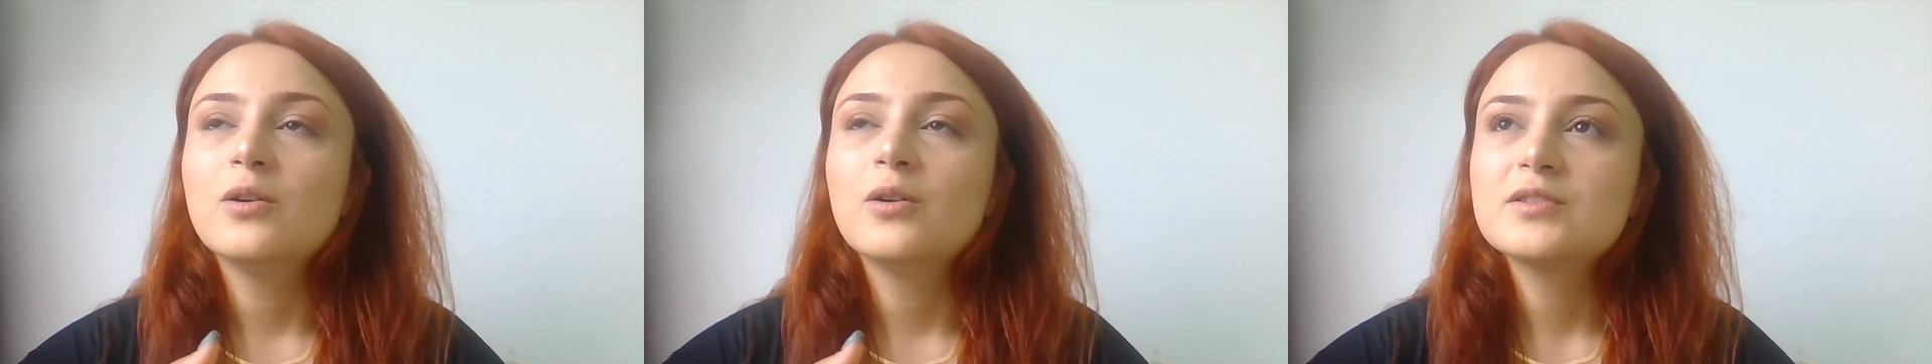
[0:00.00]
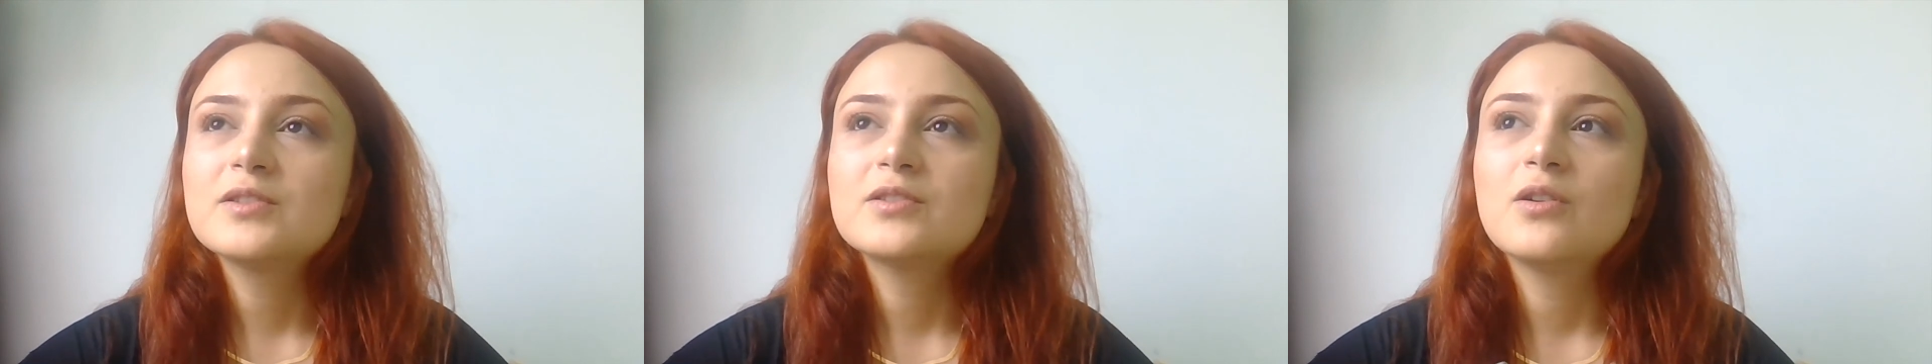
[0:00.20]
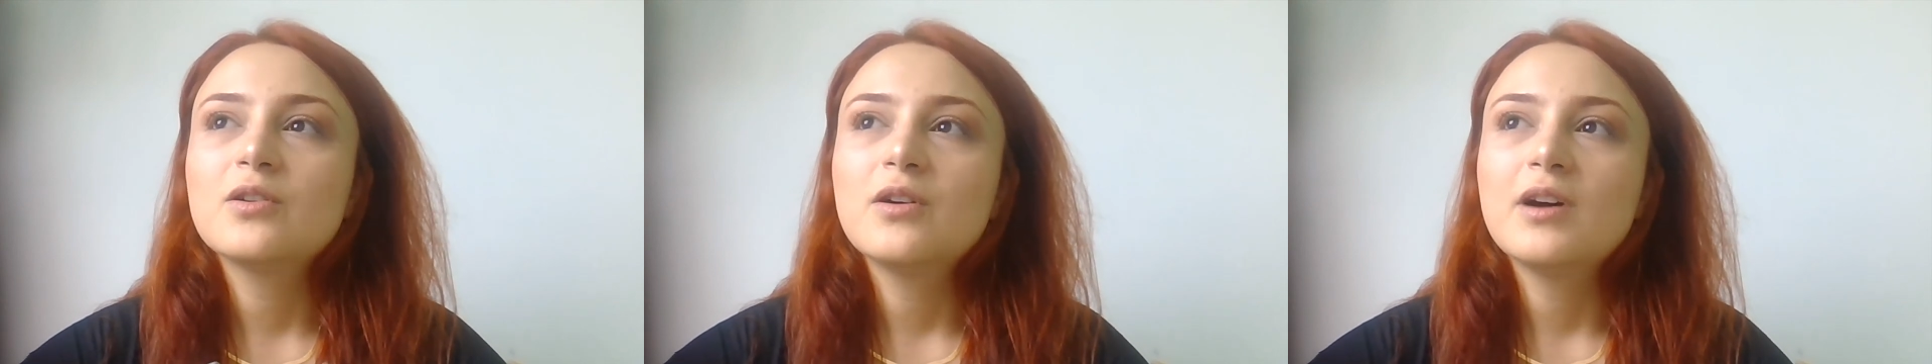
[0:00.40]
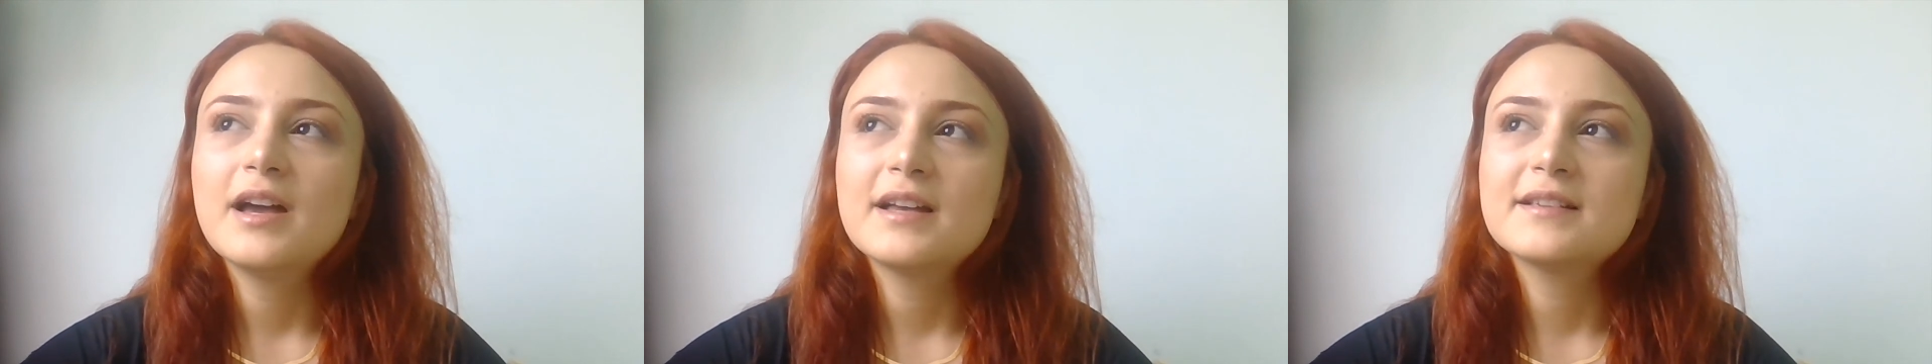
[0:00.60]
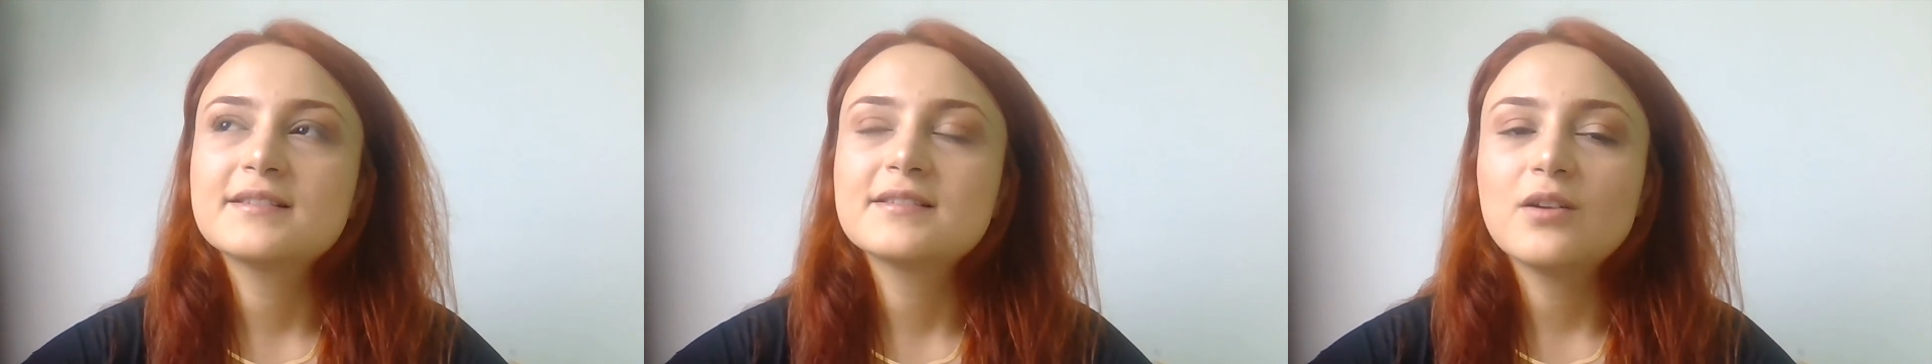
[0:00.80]
also
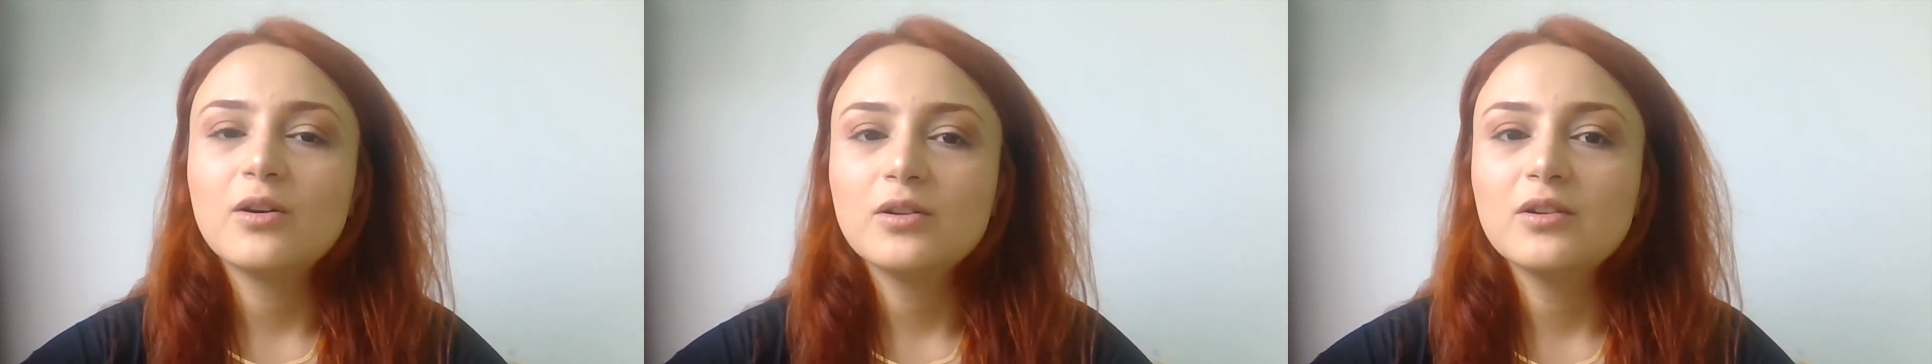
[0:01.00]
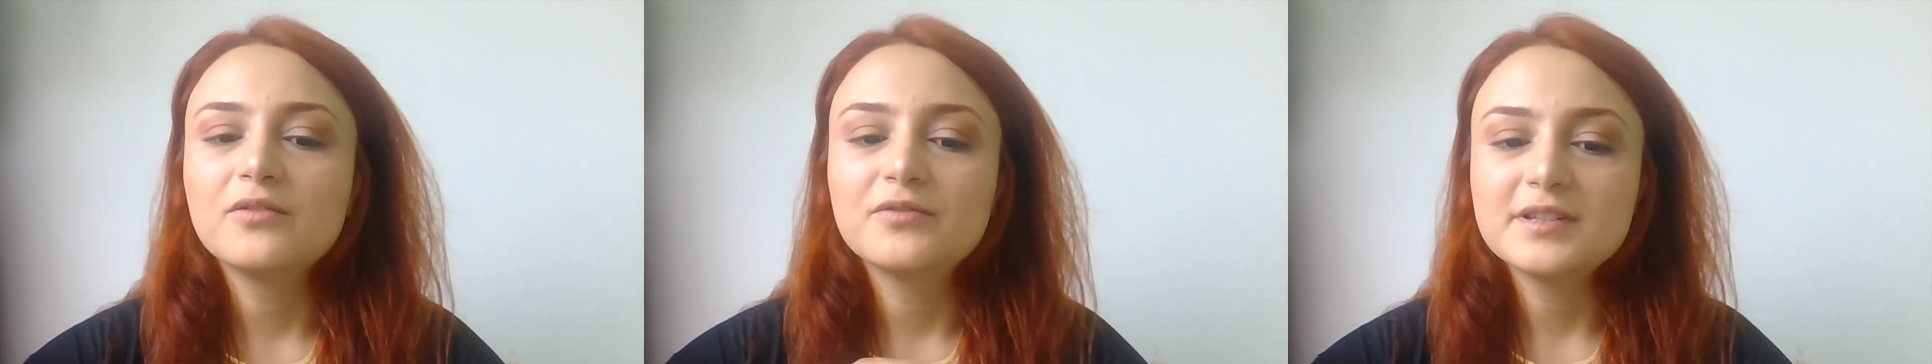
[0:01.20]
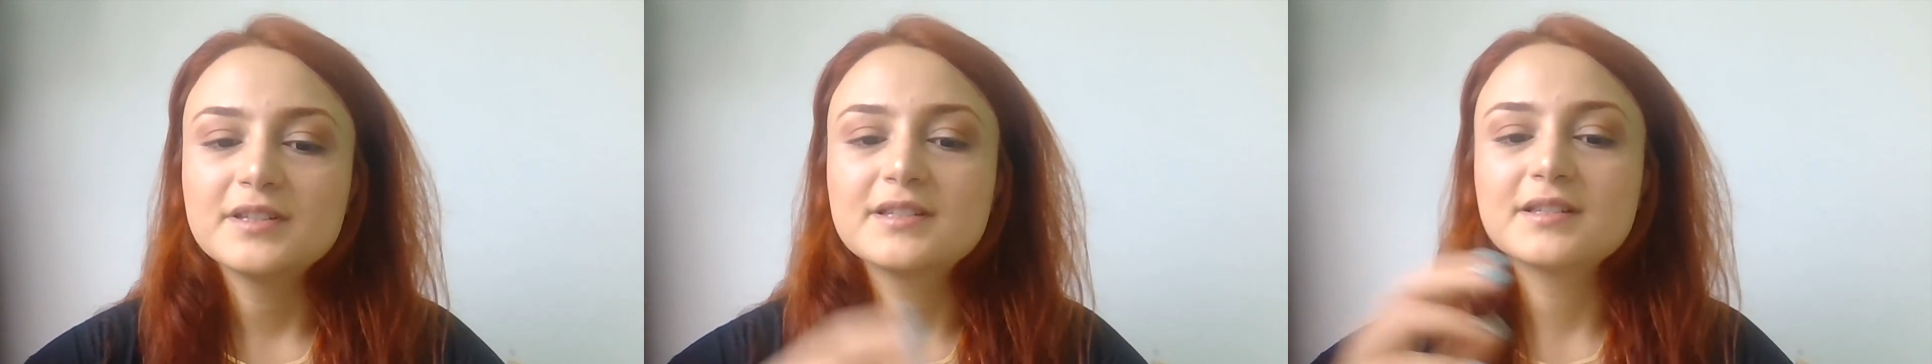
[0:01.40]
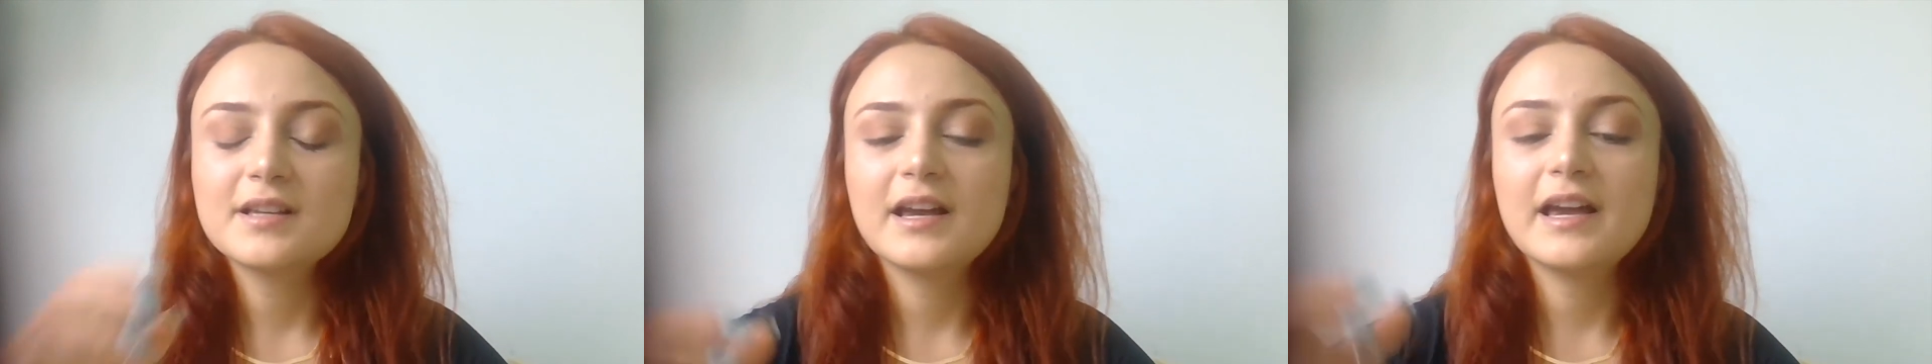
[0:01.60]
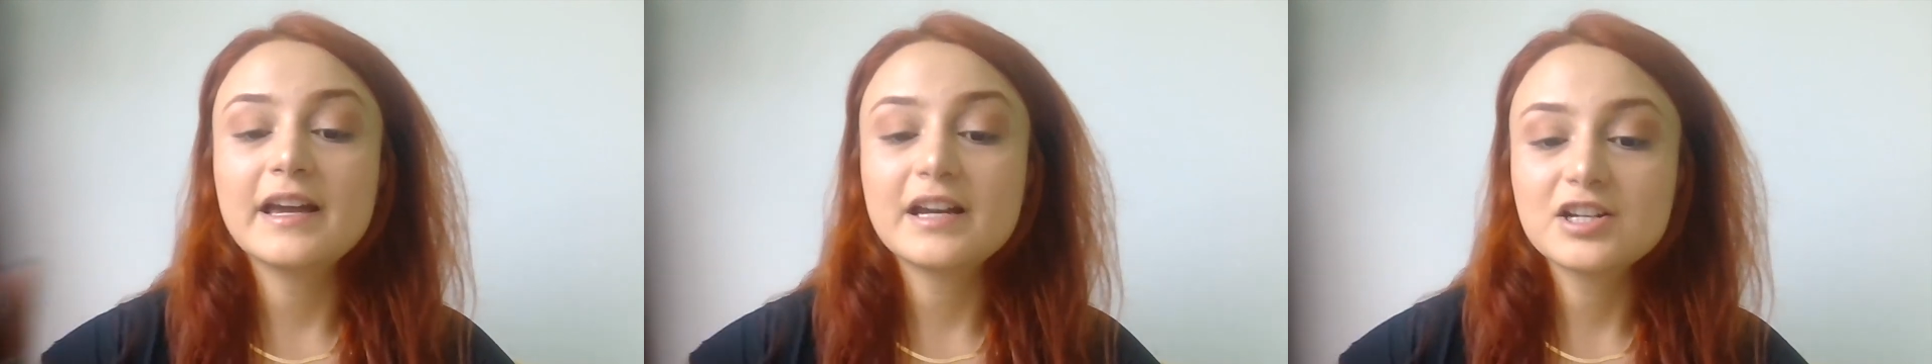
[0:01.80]
has all of its